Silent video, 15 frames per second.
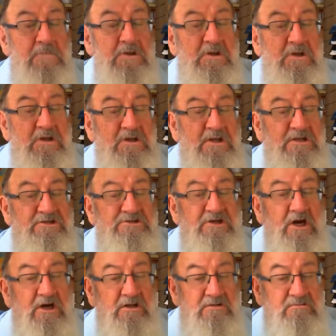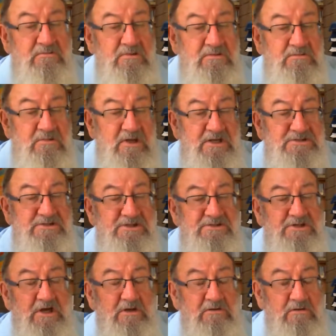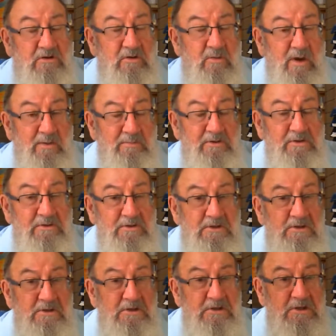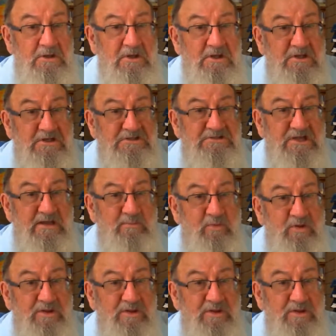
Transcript: that child as the child grew up. The same with